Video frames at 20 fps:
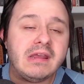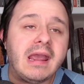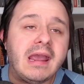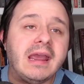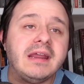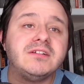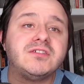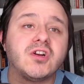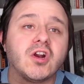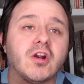
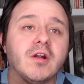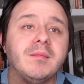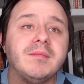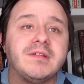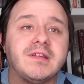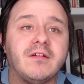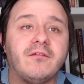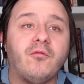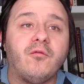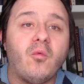In
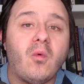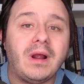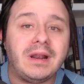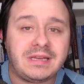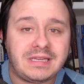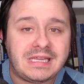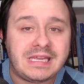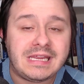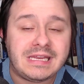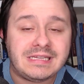terms of what
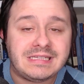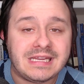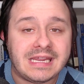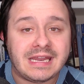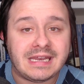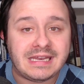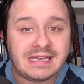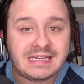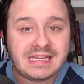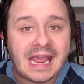he
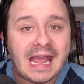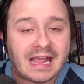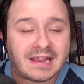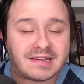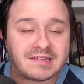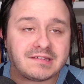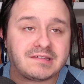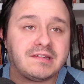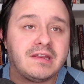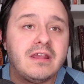did,
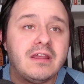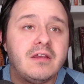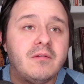yes,